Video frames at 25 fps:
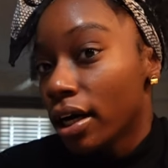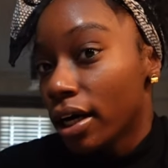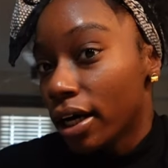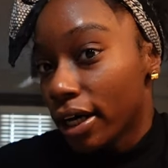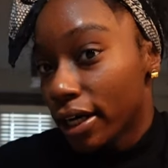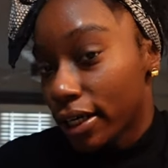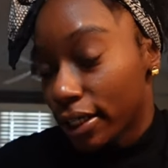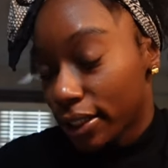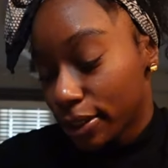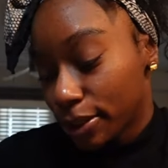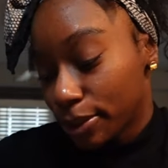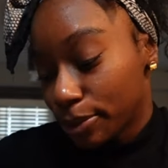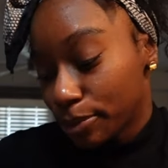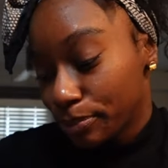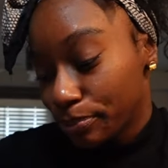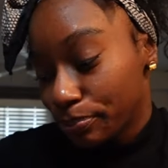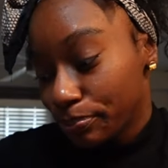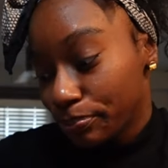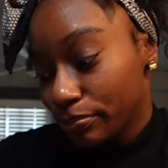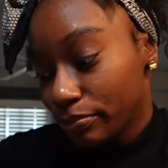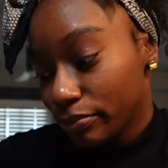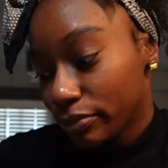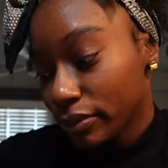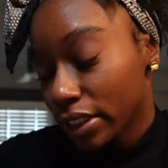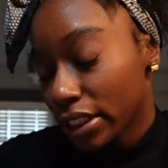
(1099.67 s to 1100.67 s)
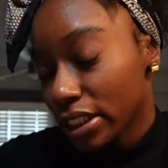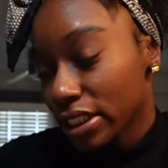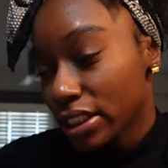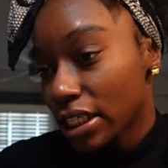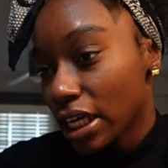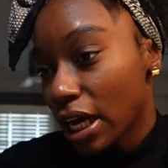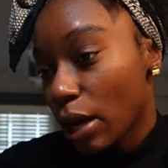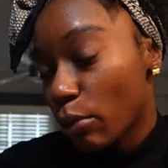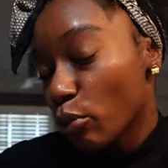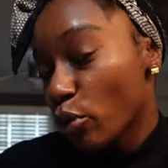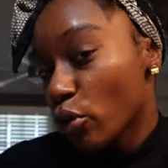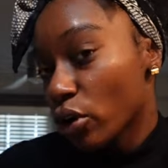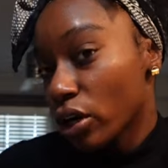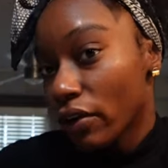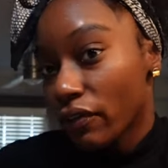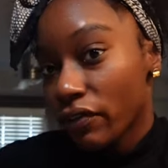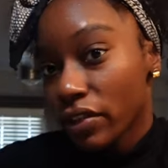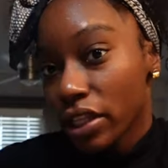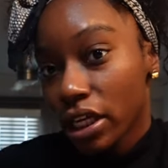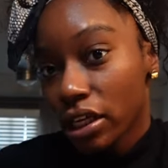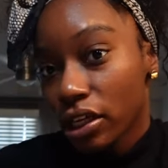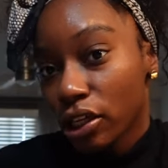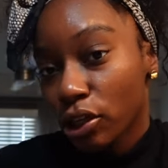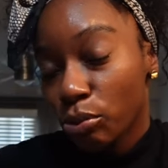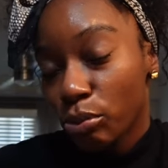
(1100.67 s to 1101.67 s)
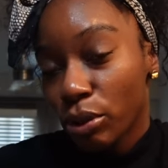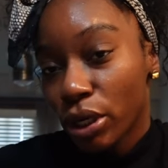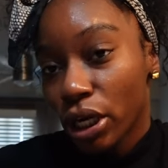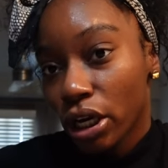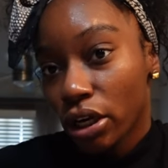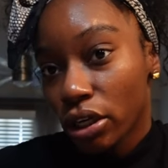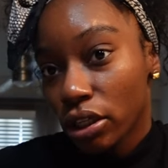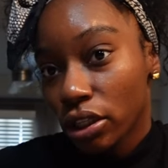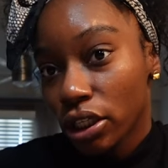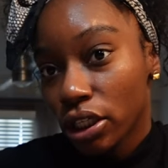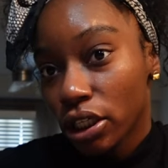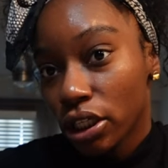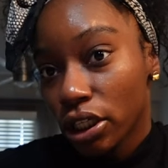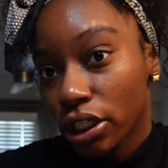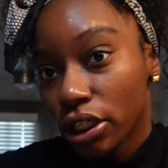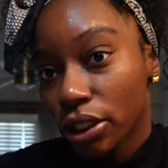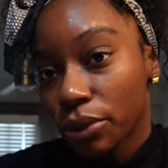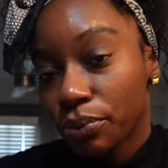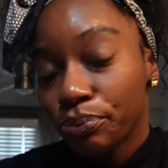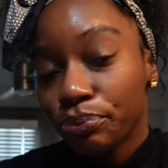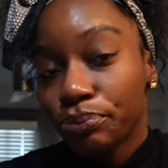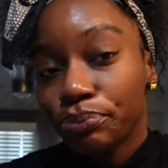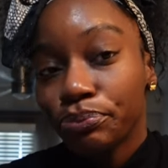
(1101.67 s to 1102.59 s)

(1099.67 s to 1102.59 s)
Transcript: Um, so yeah, I'm going over there a little bit earlier